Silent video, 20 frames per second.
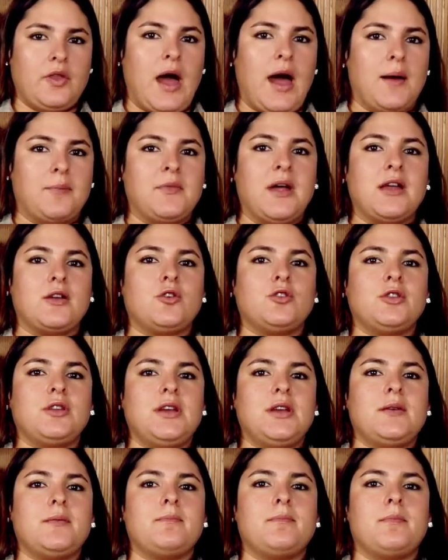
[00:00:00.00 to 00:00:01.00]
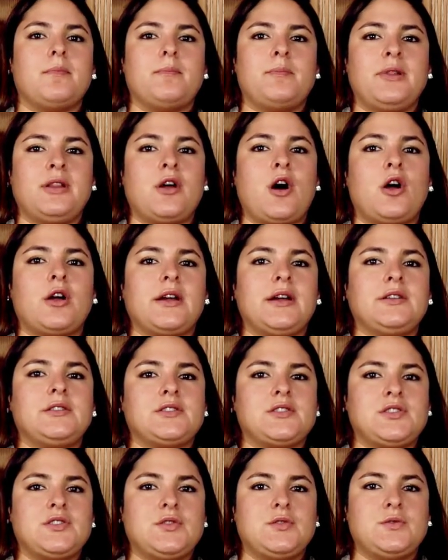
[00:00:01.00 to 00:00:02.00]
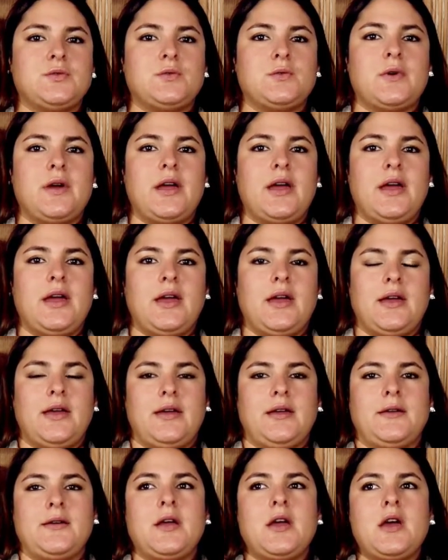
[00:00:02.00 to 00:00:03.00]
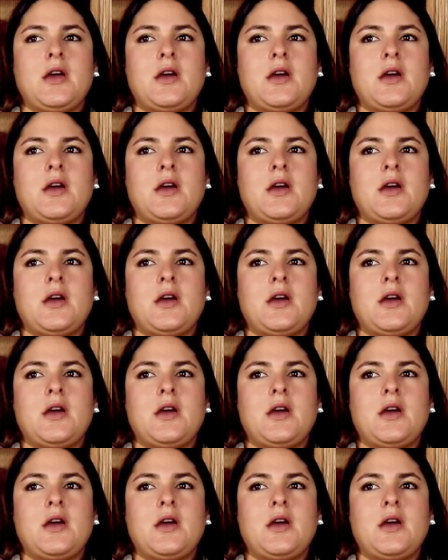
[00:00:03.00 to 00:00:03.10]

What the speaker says: not only belonging to a